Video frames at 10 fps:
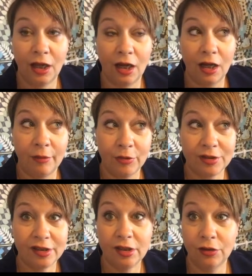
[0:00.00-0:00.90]
I'm
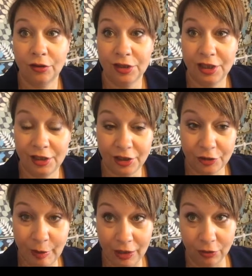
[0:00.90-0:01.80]
sitting on a
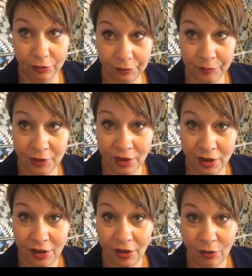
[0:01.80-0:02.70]
teenage panel
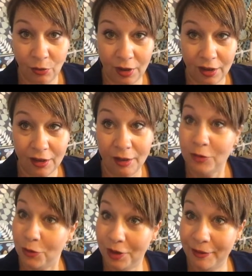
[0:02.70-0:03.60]
where I'm
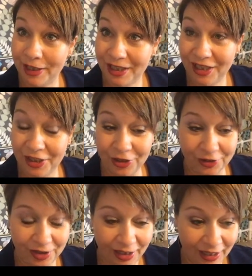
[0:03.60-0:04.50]
talking about
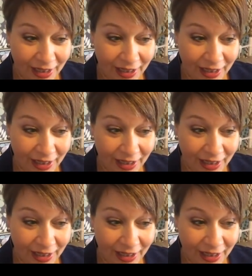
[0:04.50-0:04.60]
teenagers